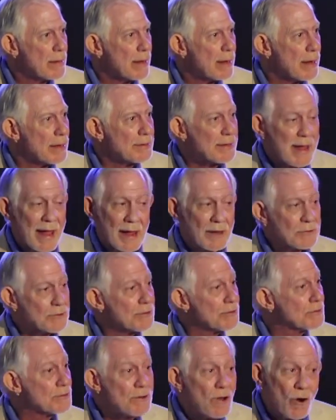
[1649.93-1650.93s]
And the answer
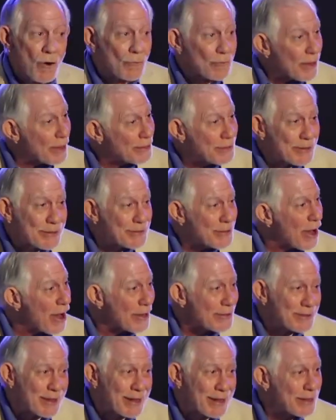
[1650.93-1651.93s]
is no, they did
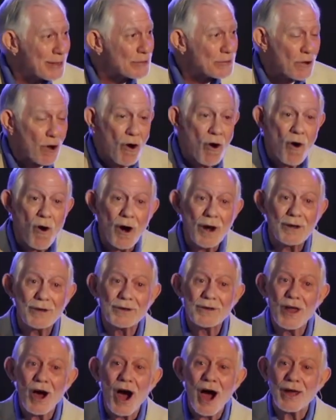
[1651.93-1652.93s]
not take it to heart.
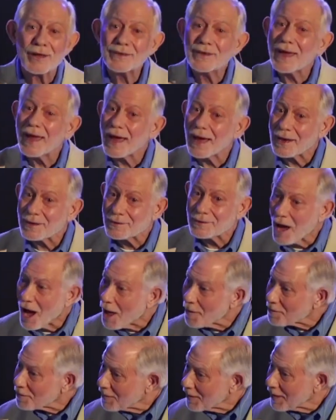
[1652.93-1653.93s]
Not yet.
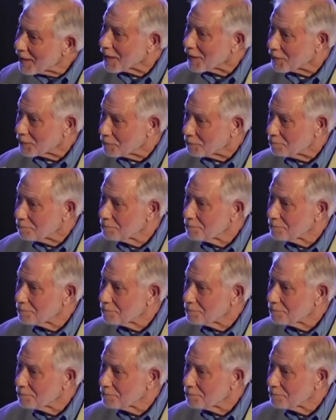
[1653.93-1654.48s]
Not then.